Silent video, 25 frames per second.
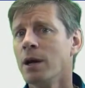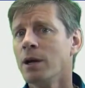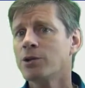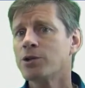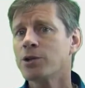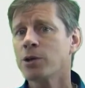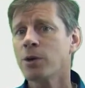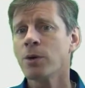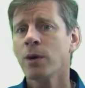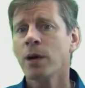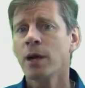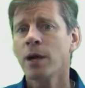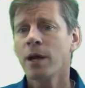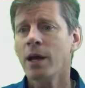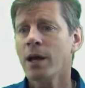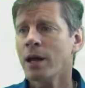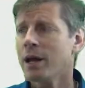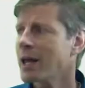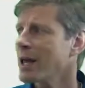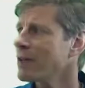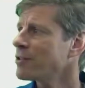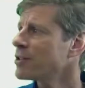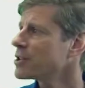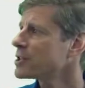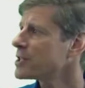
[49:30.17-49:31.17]
So,
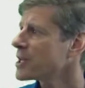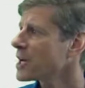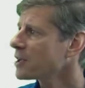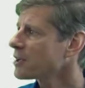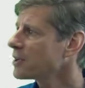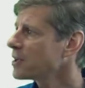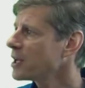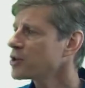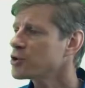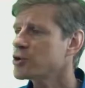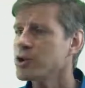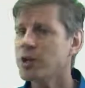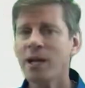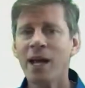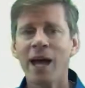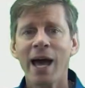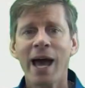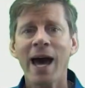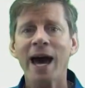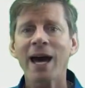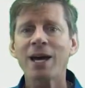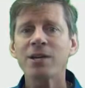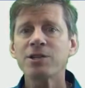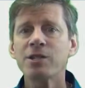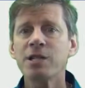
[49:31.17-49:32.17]
again, the technician
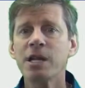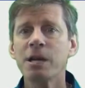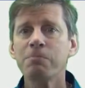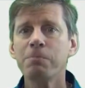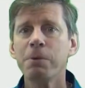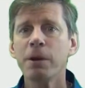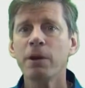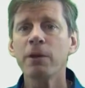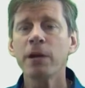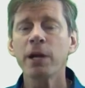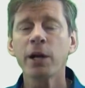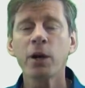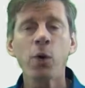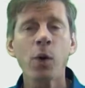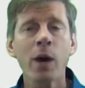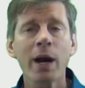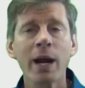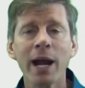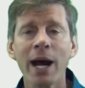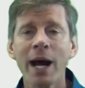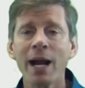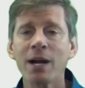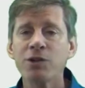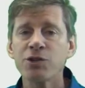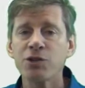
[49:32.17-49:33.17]
has the ability, quite
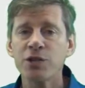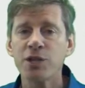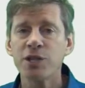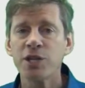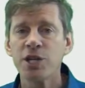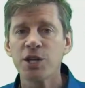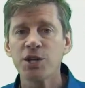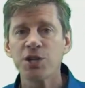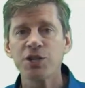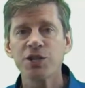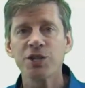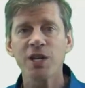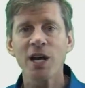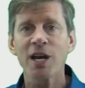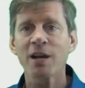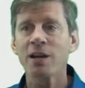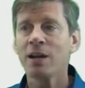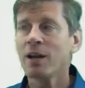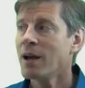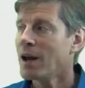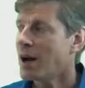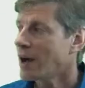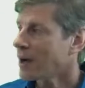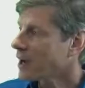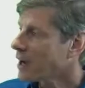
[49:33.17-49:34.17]
honestly, to set
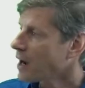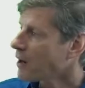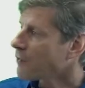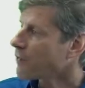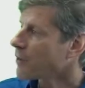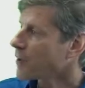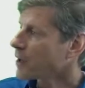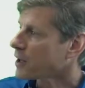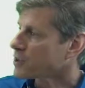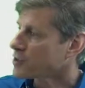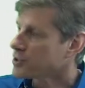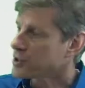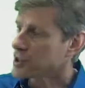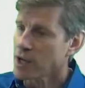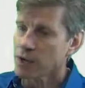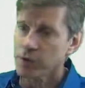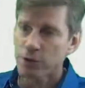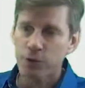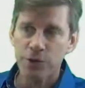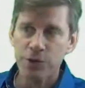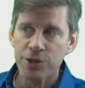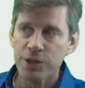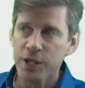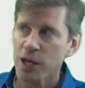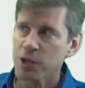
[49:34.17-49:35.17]
a comfort consultant
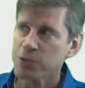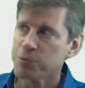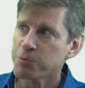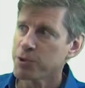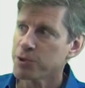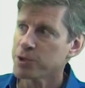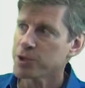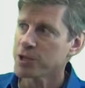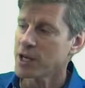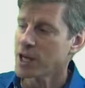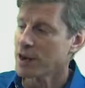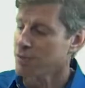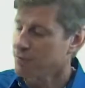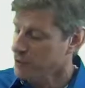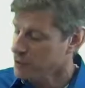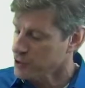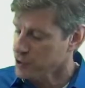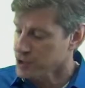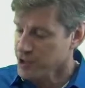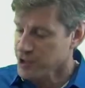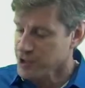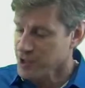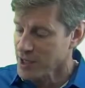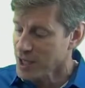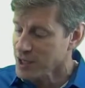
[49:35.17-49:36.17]
or a salesperson up for
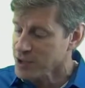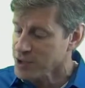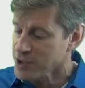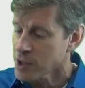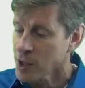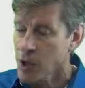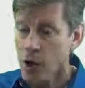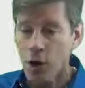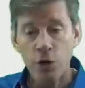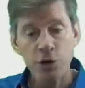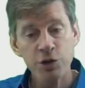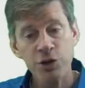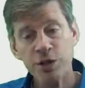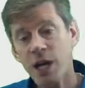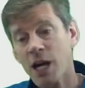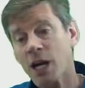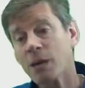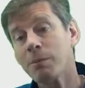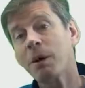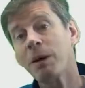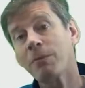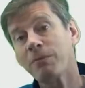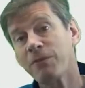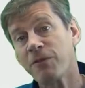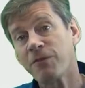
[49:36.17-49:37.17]
success or set
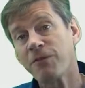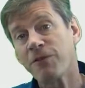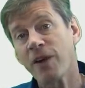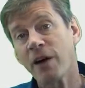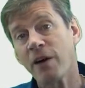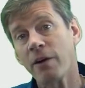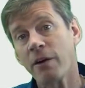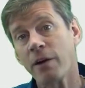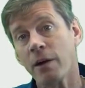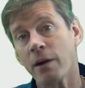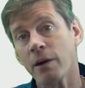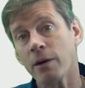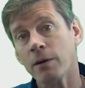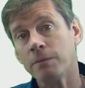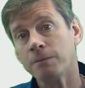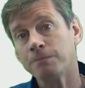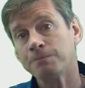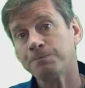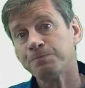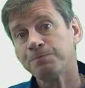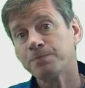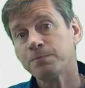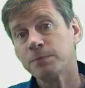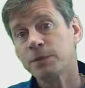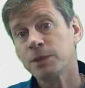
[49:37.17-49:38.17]
them up for failure,
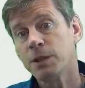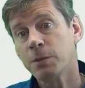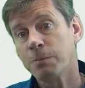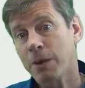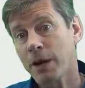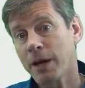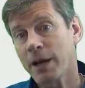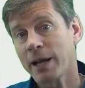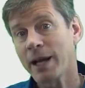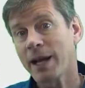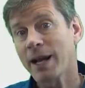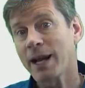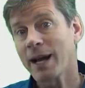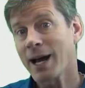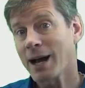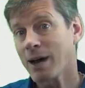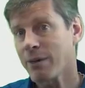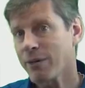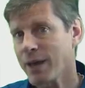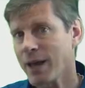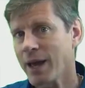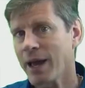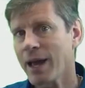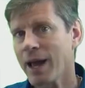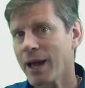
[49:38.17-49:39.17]
depending on how
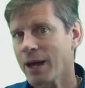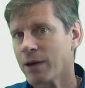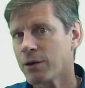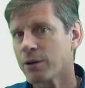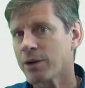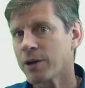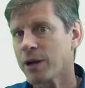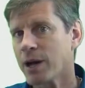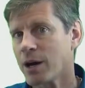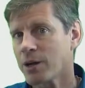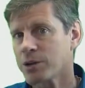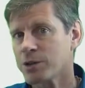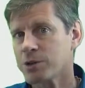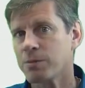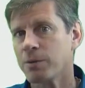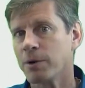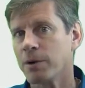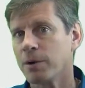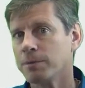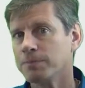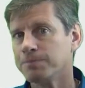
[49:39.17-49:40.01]
they handle the customer.